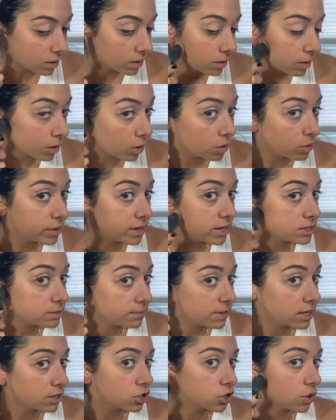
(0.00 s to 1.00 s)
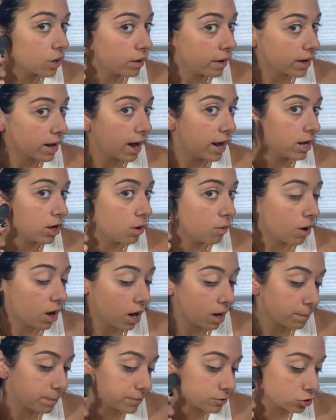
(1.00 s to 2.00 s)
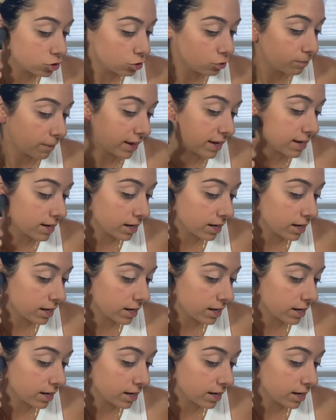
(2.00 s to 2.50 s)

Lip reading: Always make sure like I go up to my